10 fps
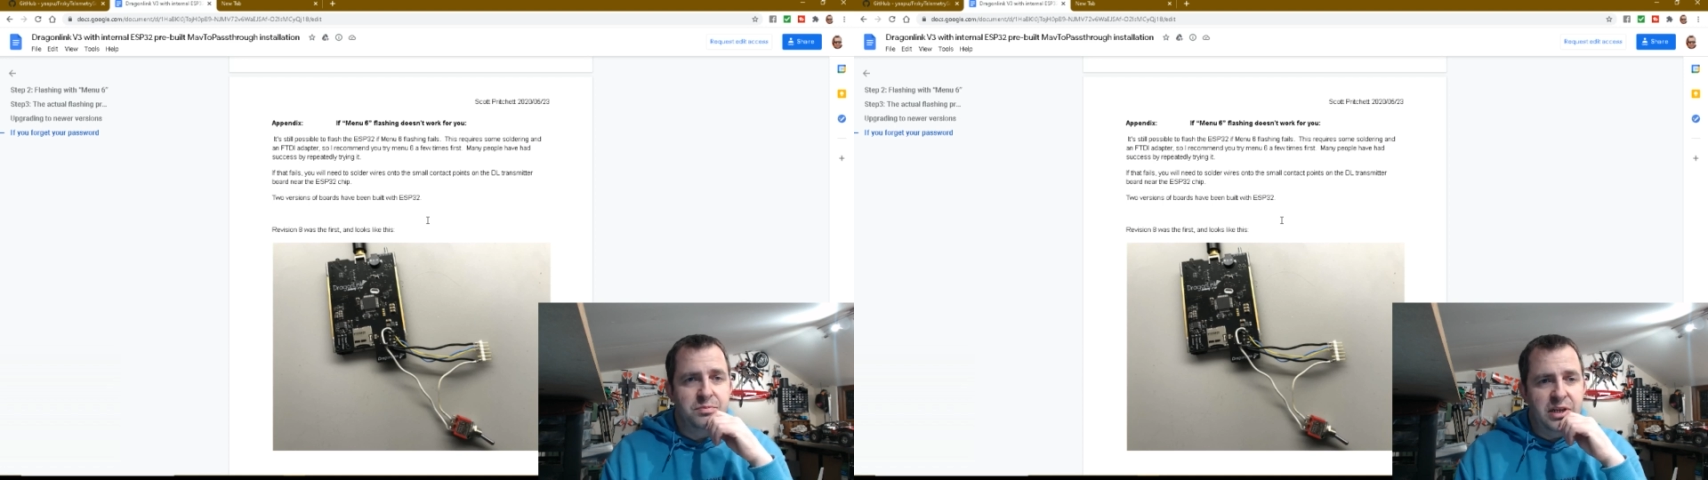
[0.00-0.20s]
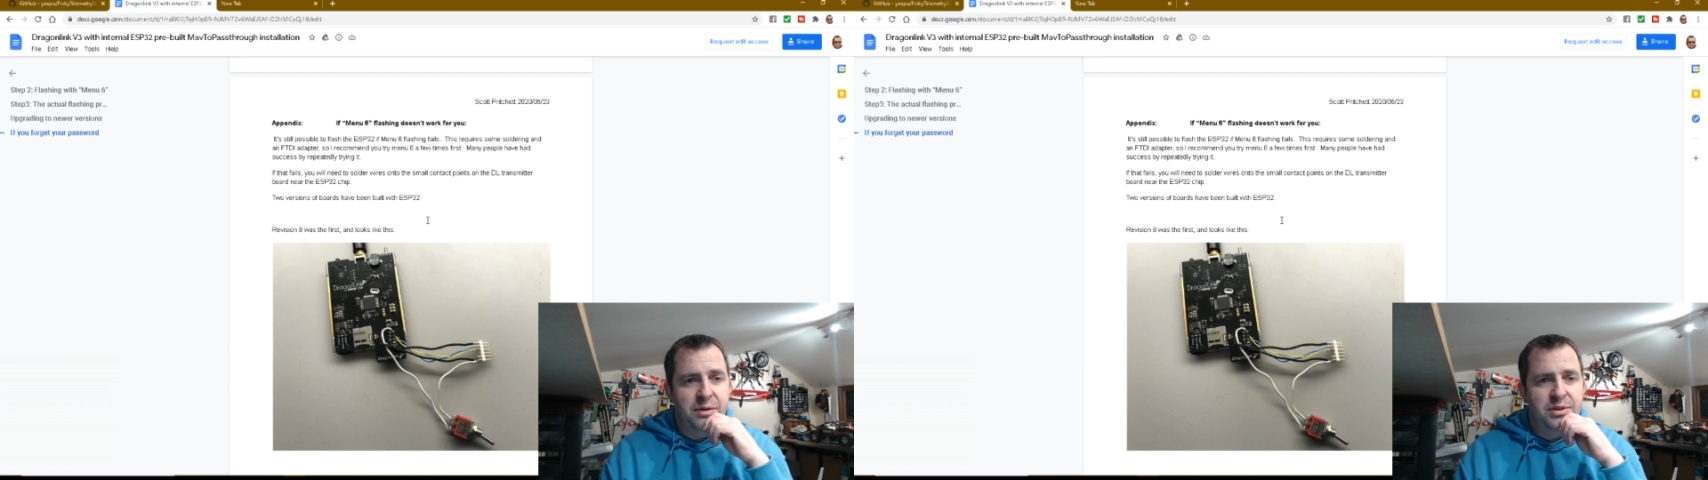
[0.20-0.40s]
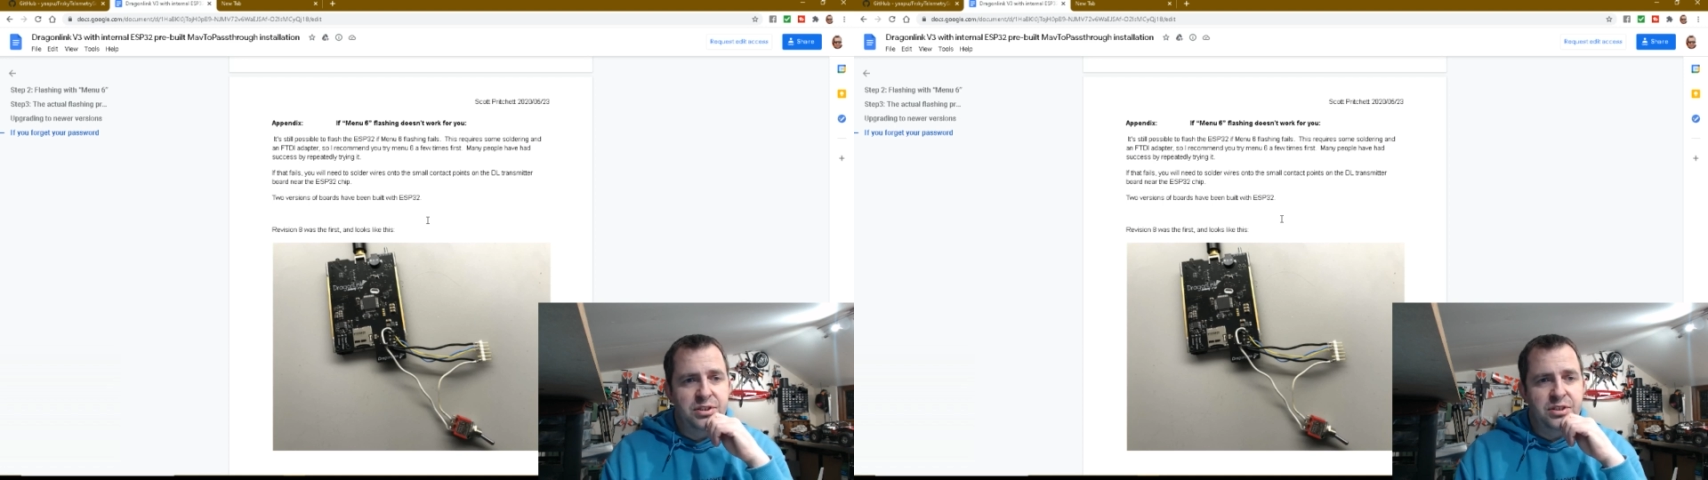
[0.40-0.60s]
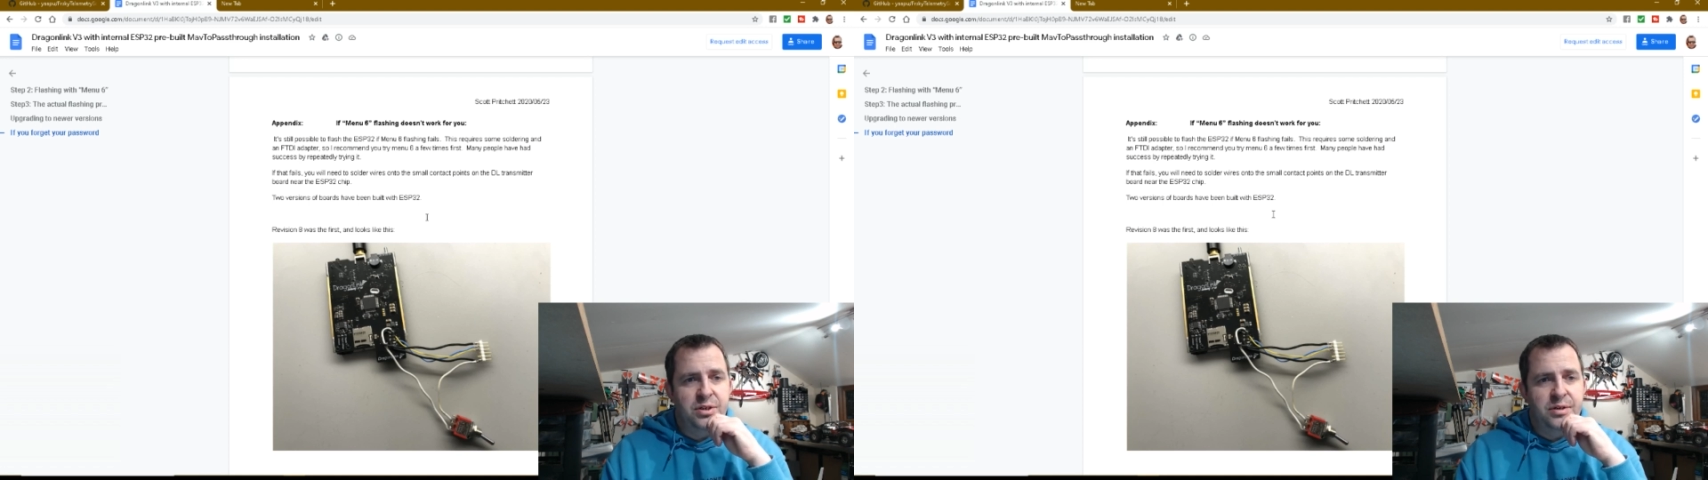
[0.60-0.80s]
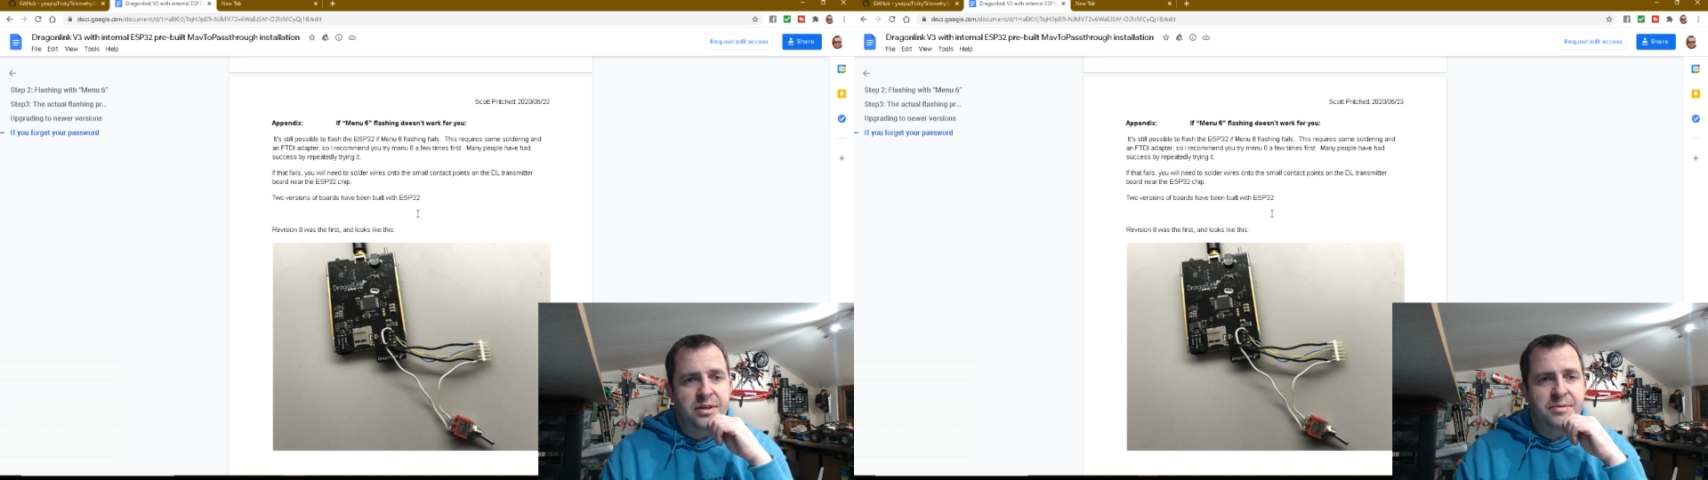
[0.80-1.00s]
damage
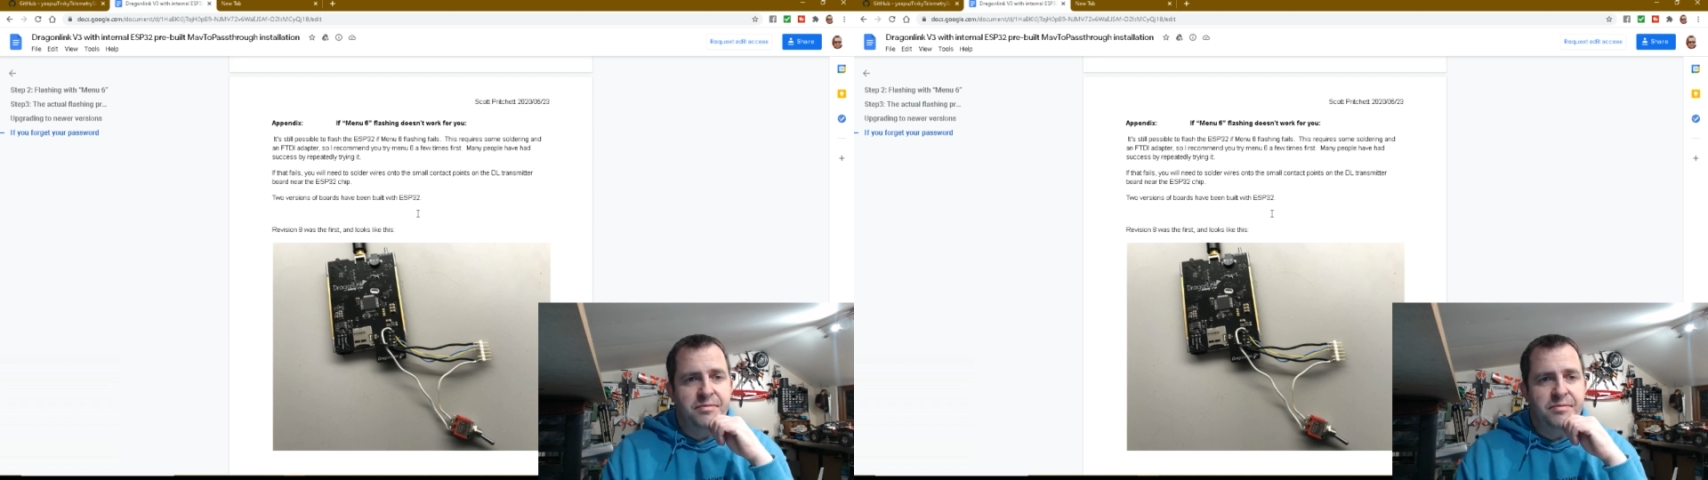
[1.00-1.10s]
to